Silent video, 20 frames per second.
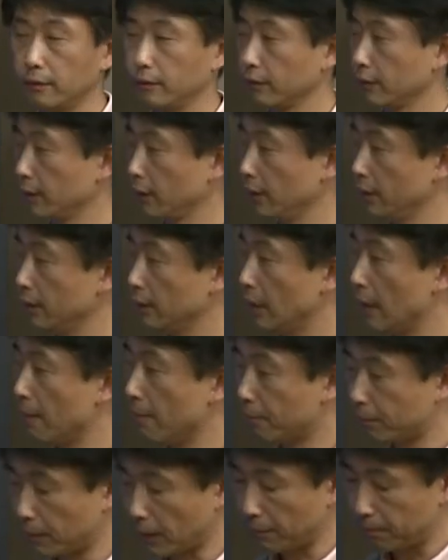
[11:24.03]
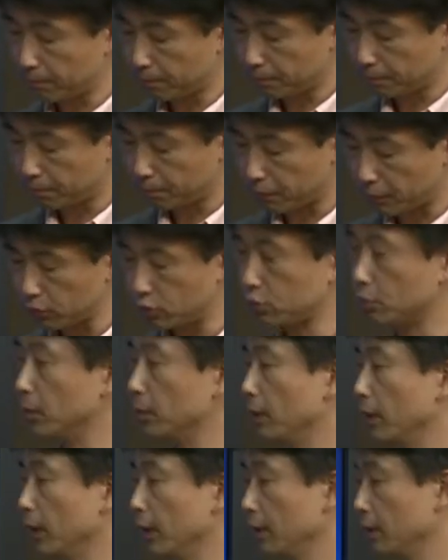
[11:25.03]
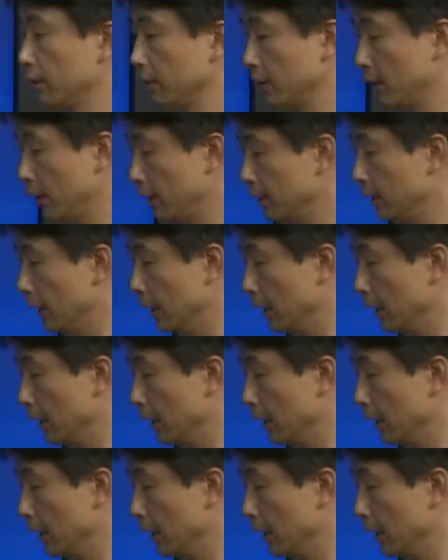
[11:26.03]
Okay, presumably. Okay,